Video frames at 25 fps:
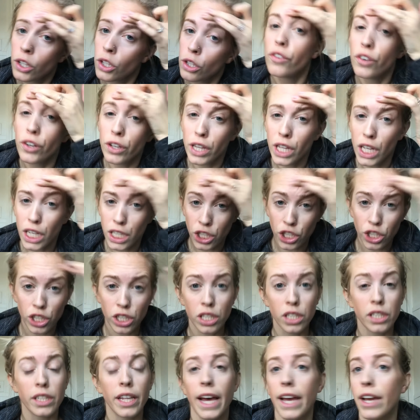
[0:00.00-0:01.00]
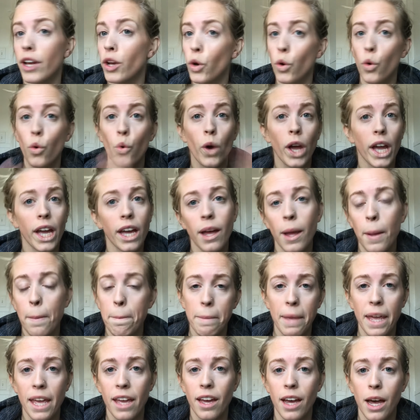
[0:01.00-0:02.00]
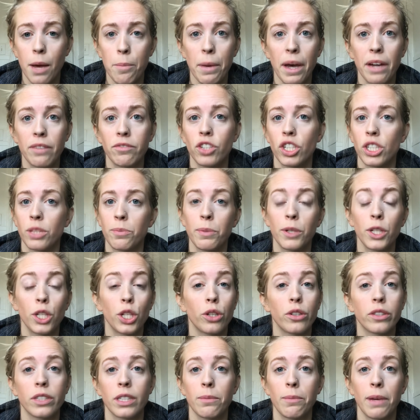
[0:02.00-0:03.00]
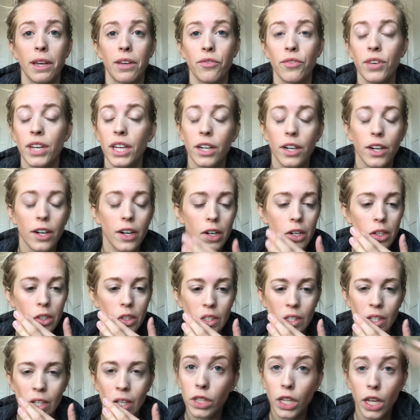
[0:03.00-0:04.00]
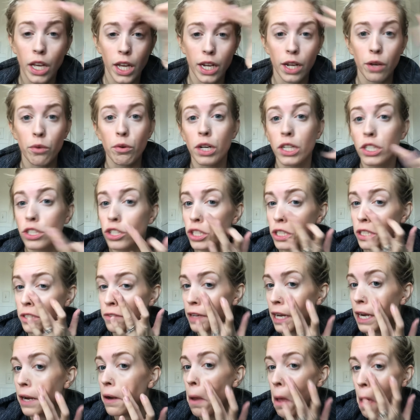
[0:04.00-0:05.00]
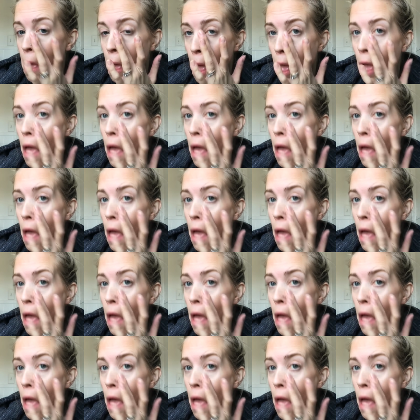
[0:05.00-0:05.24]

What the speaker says: For this just like quick makeup, I've just been using my fingers and it works just fine.